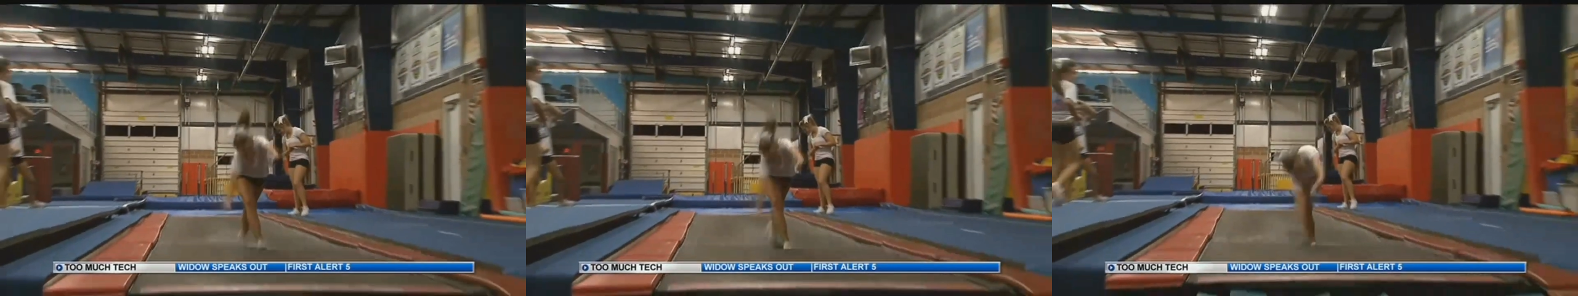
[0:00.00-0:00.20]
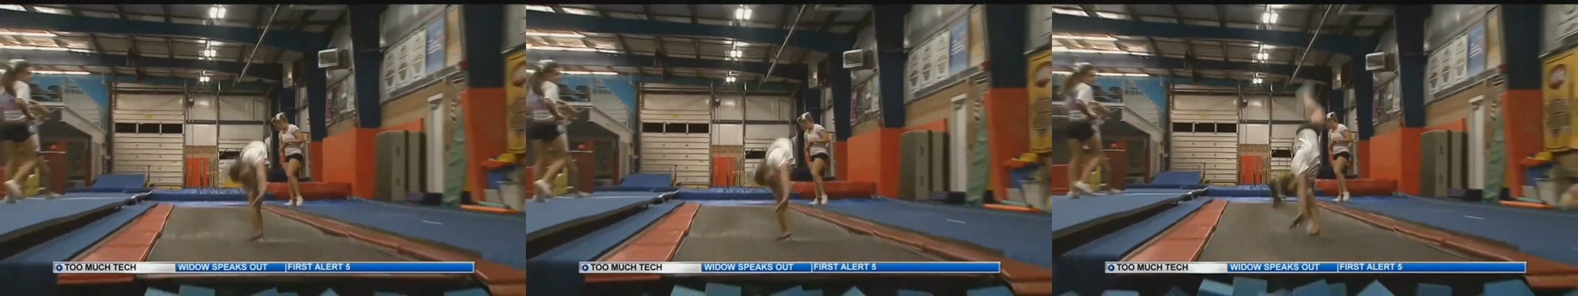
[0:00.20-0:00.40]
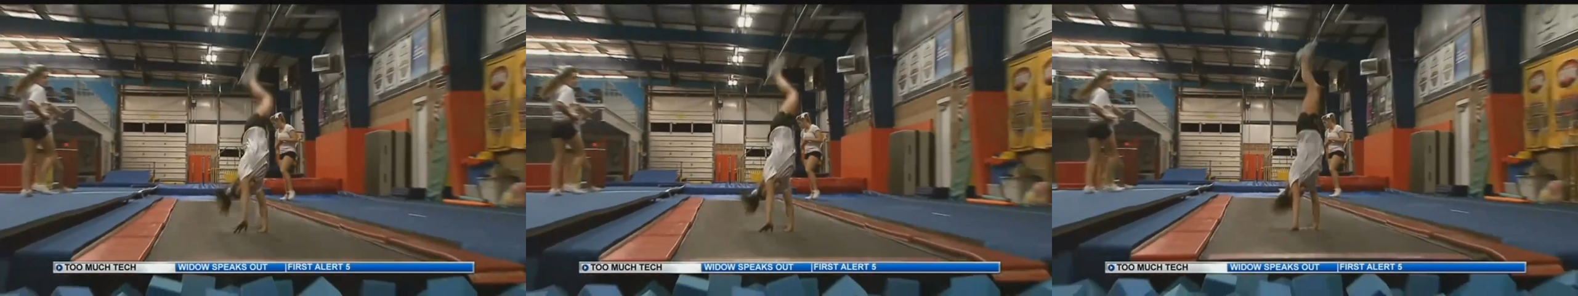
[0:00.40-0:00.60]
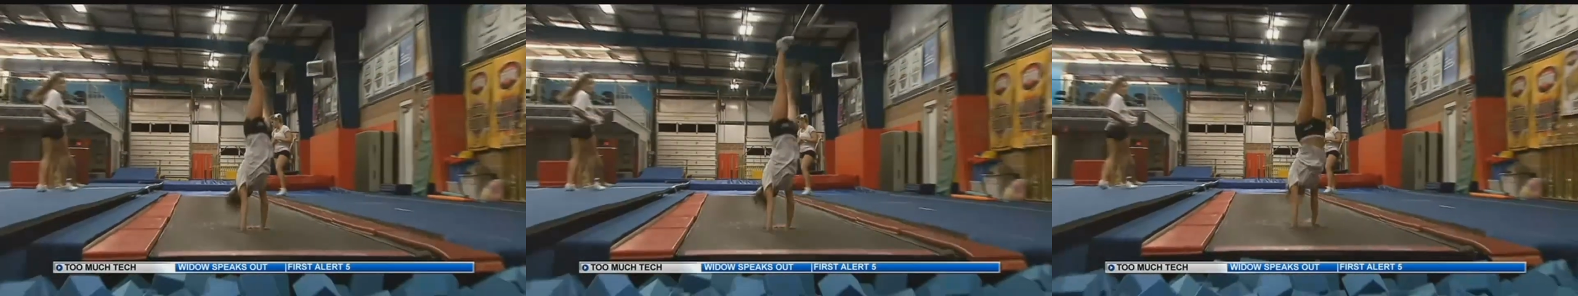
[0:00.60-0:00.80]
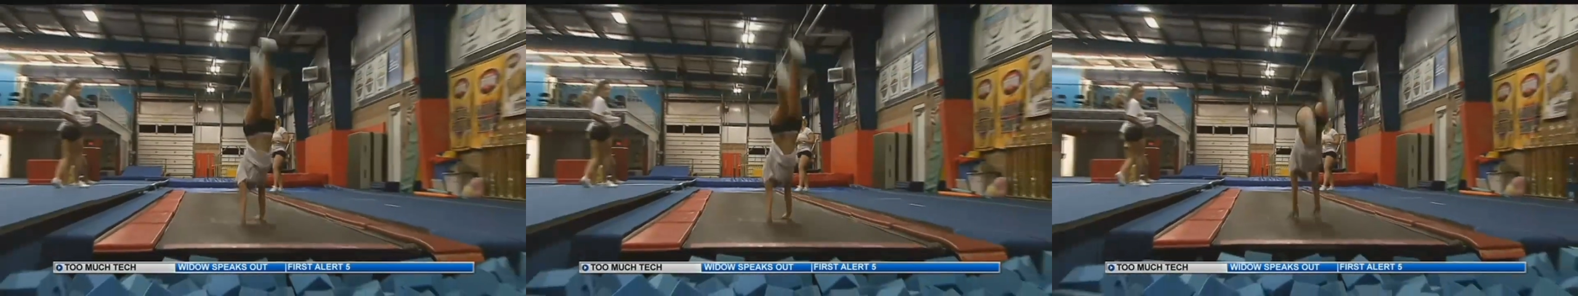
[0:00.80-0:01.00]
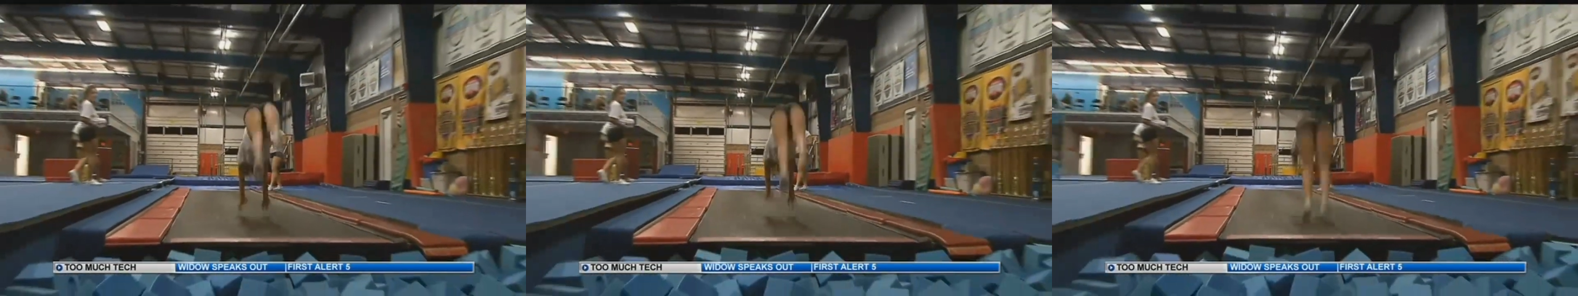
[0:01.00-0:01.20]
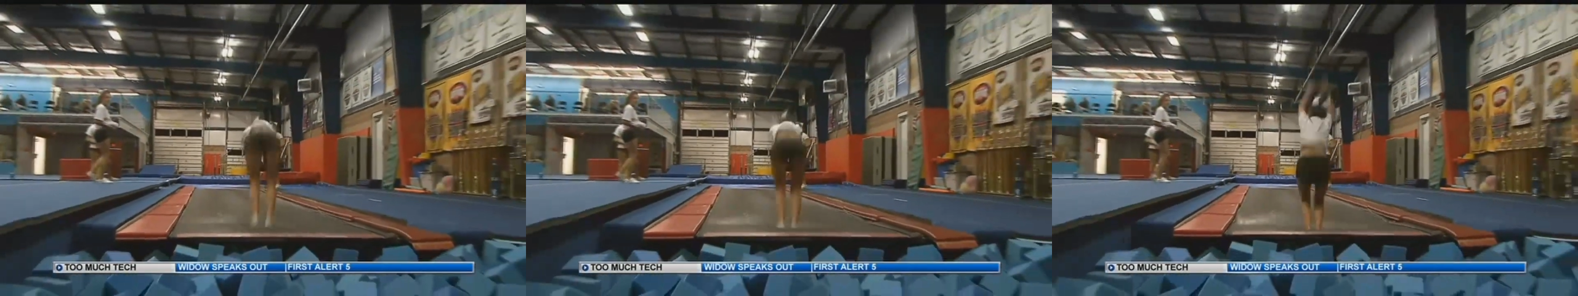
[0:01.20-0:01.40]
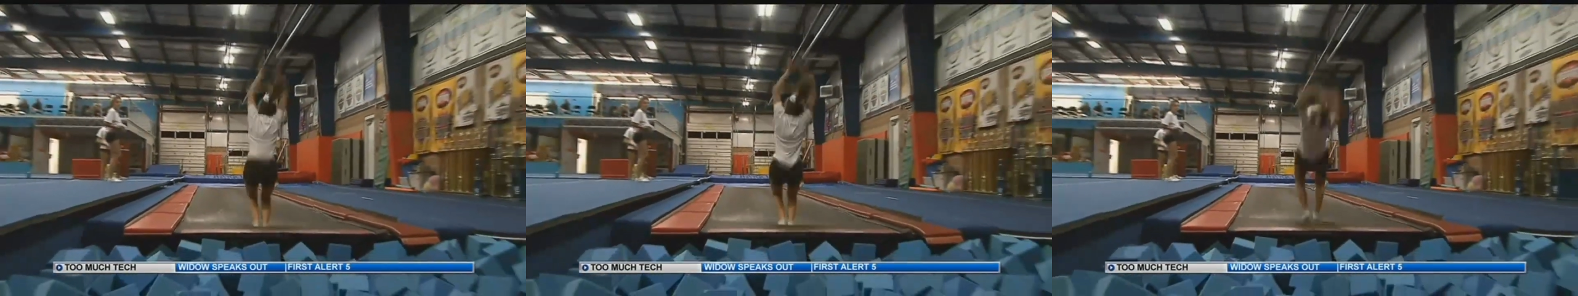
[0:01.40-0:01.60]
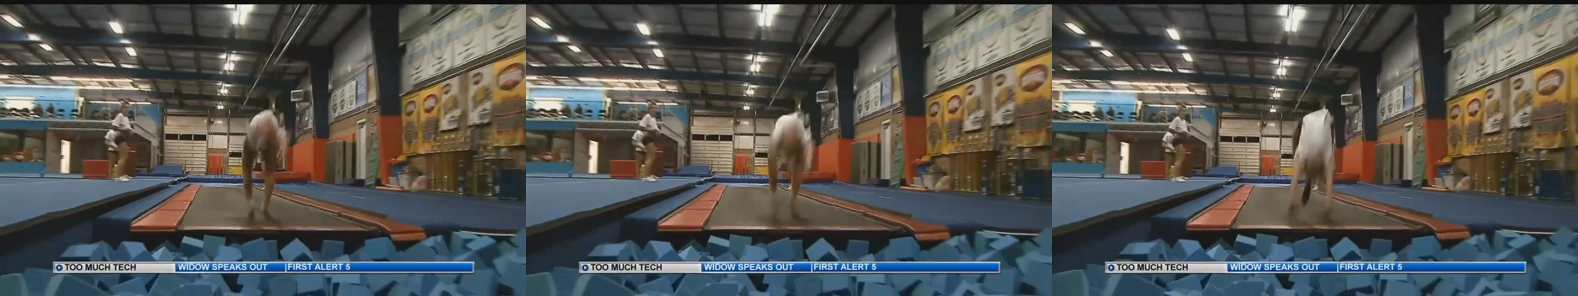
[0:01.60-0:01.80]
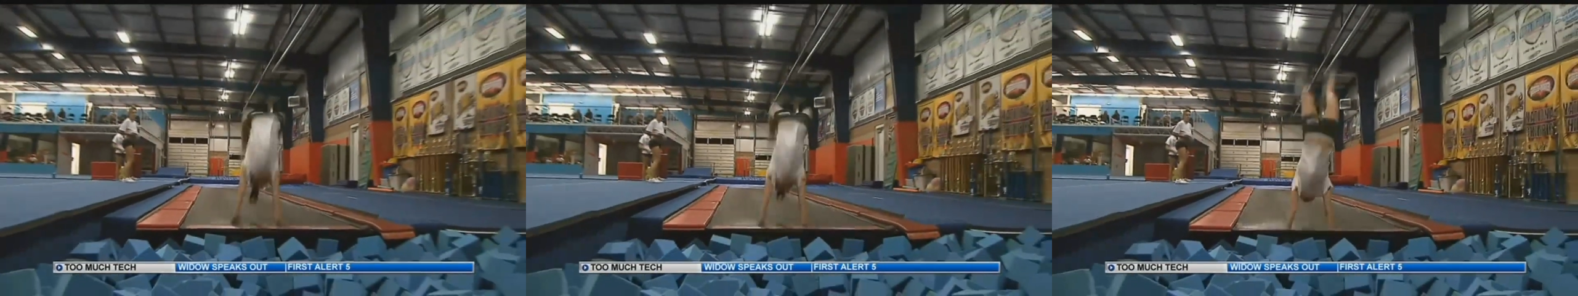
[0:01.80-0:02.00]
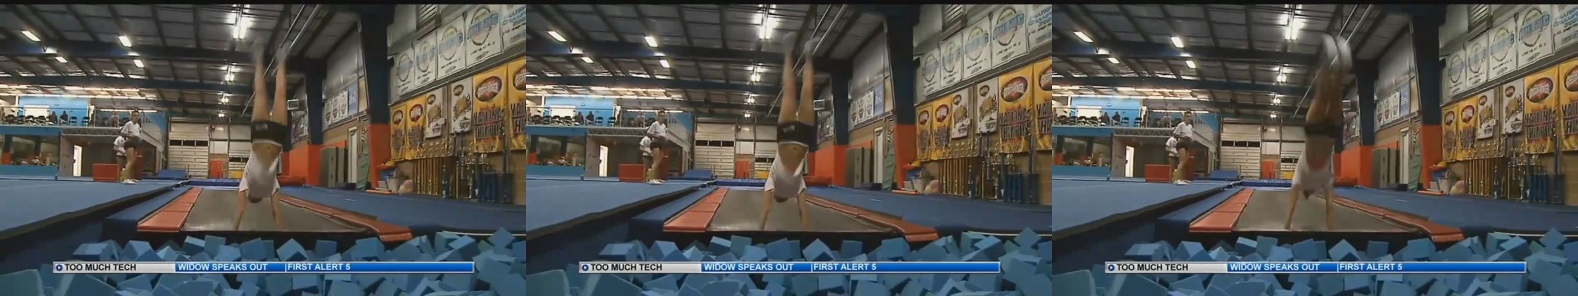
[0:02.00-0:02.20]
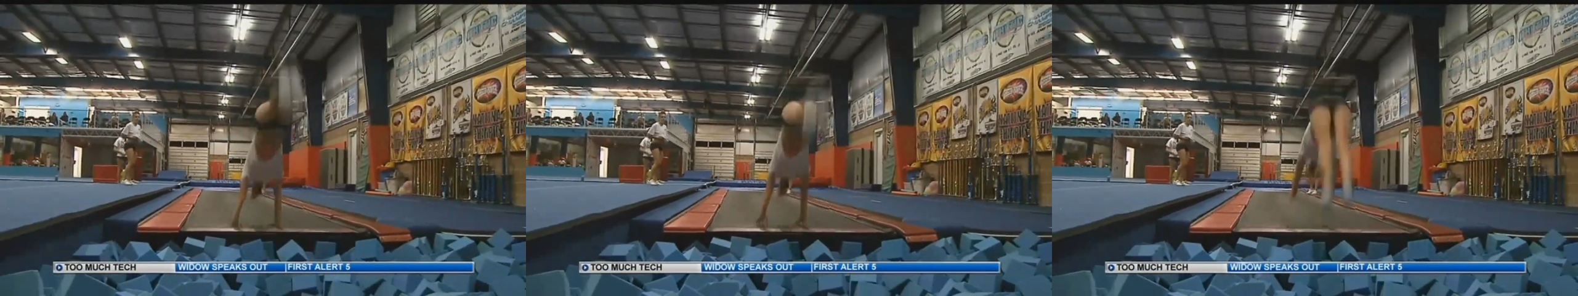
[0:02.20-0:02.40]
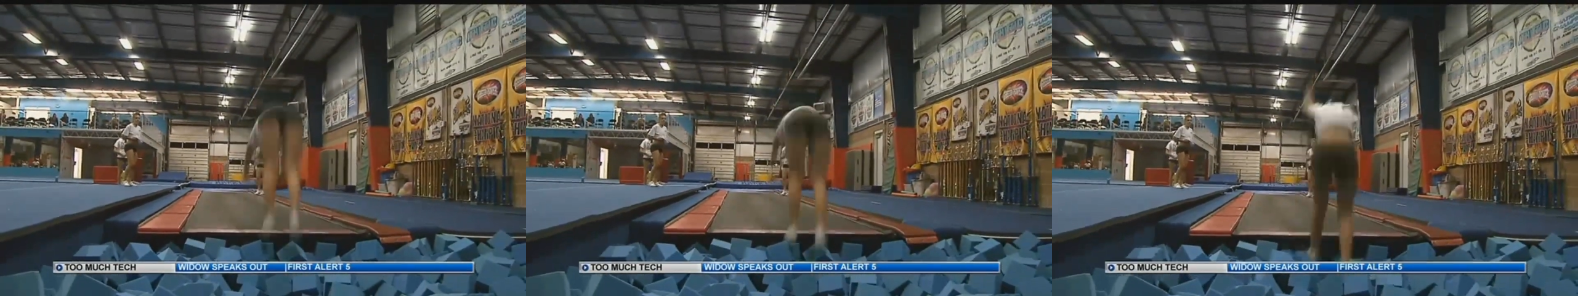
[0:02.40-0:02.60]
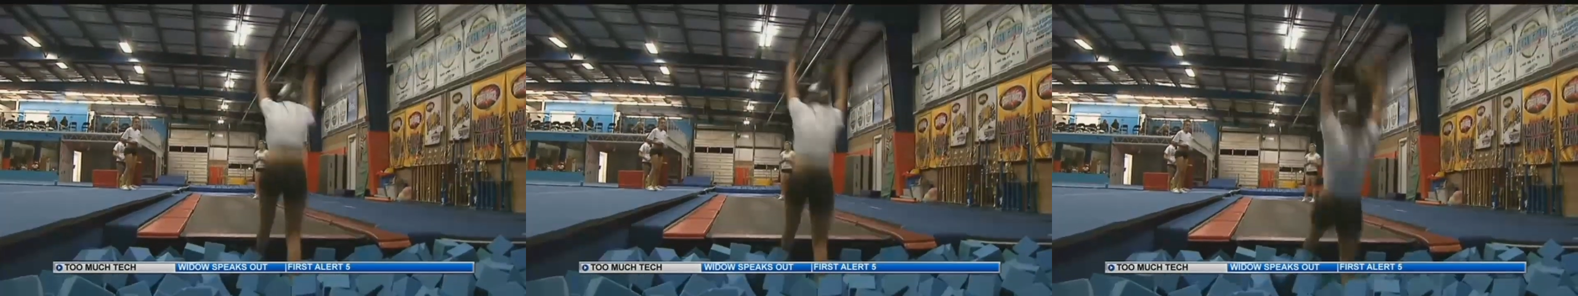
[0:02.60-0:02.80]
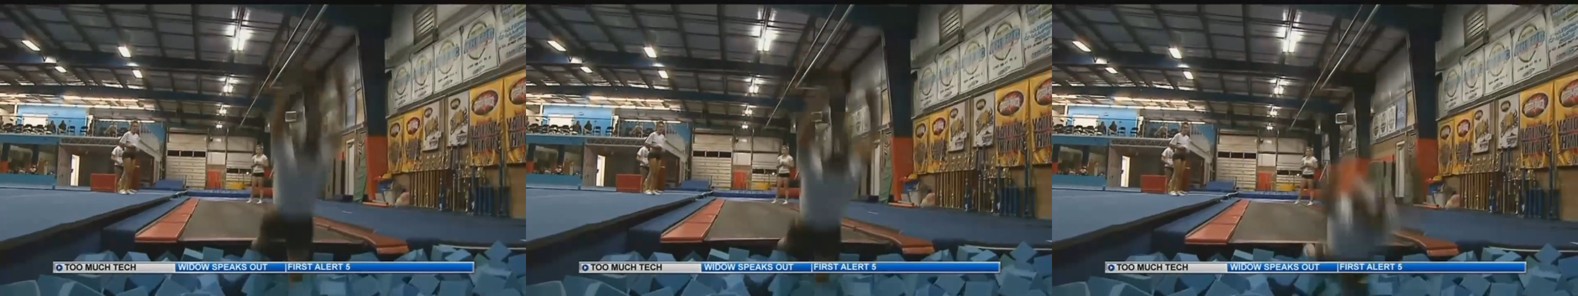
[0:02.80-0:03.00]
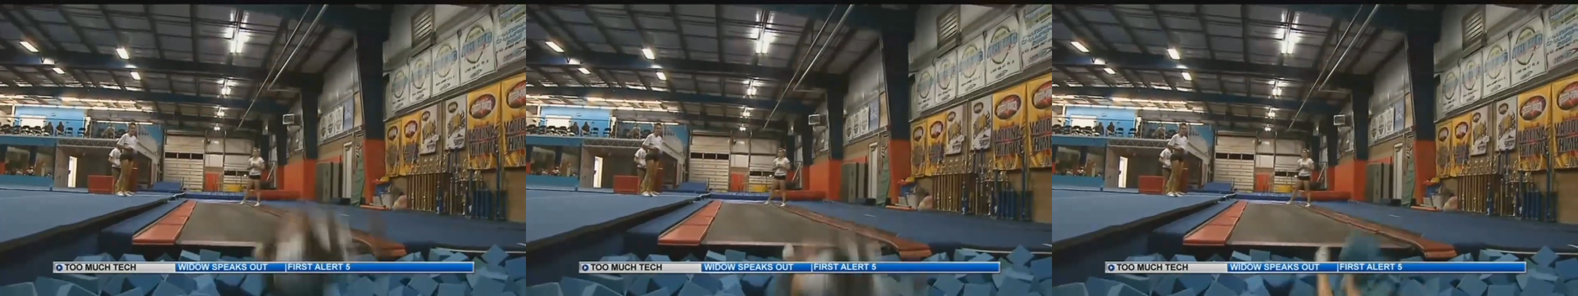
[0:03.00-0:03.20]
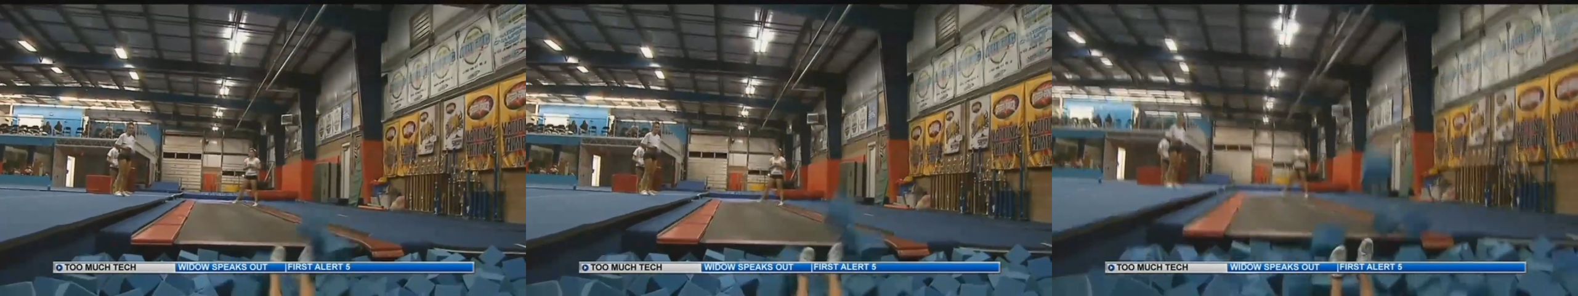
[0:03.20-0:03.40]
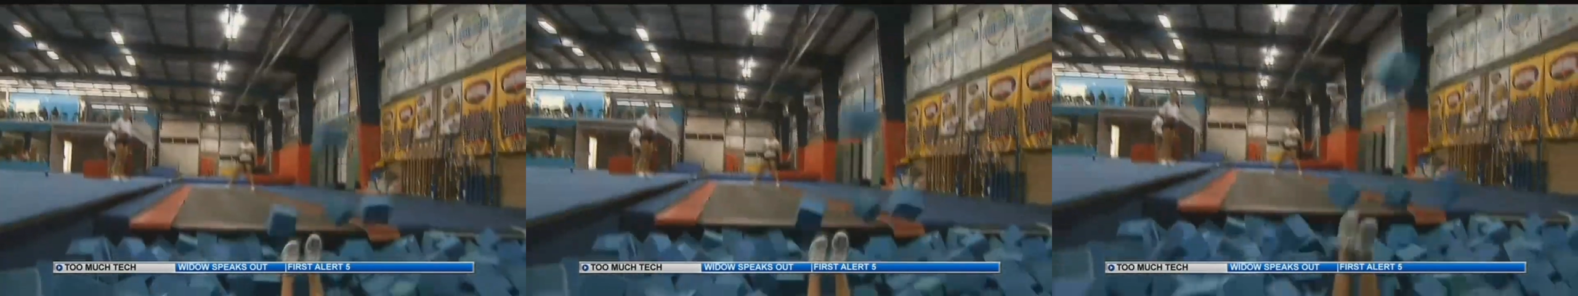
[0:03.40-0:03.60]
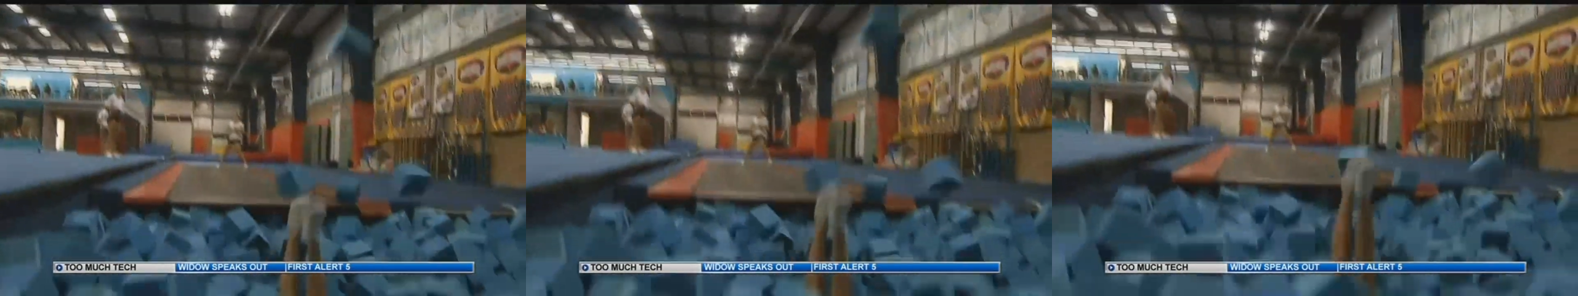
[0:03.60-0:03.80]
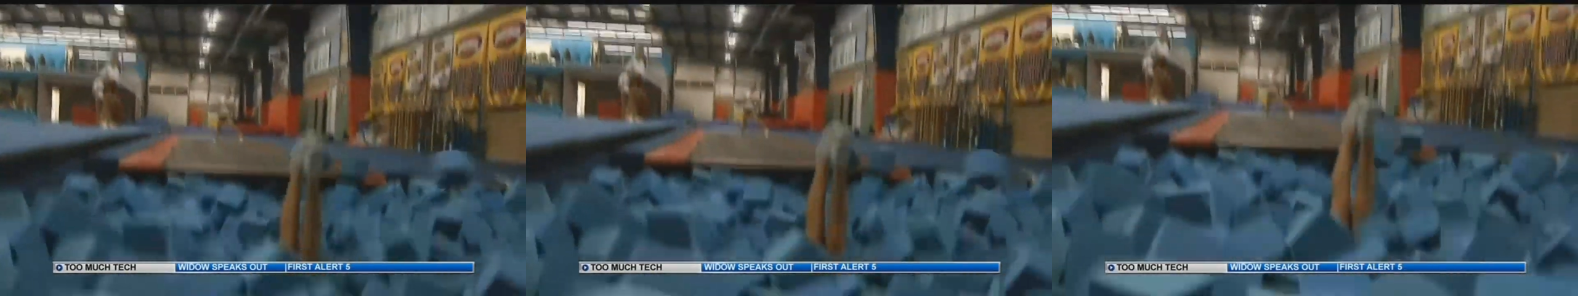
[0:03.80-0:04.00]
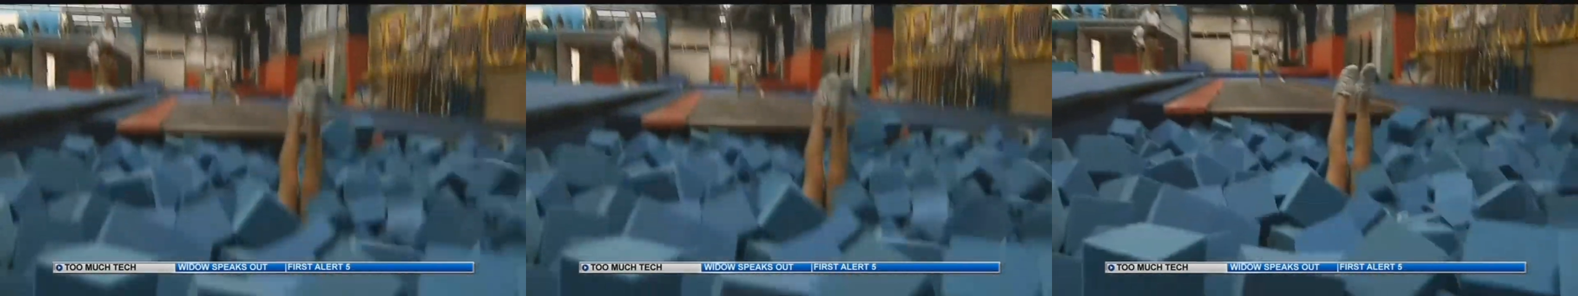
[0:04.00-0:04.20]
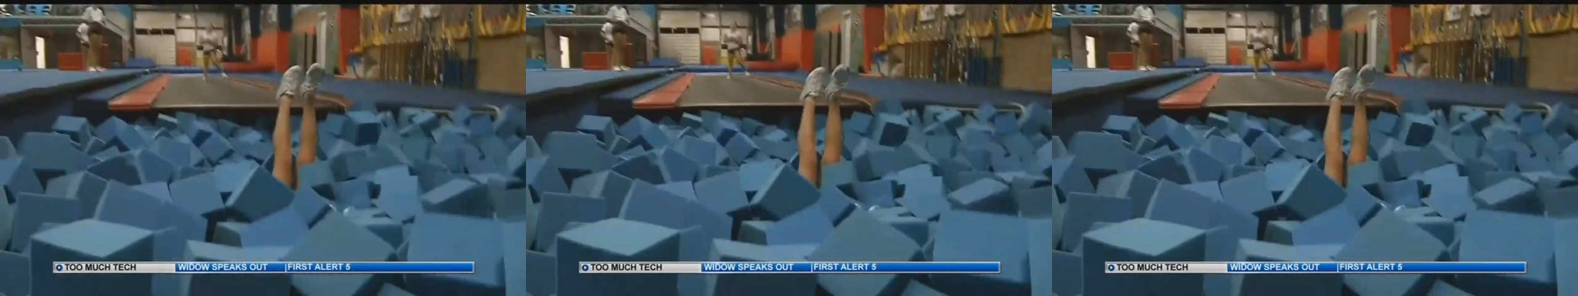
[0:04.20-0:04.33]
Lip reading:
[unreadable: no face in view]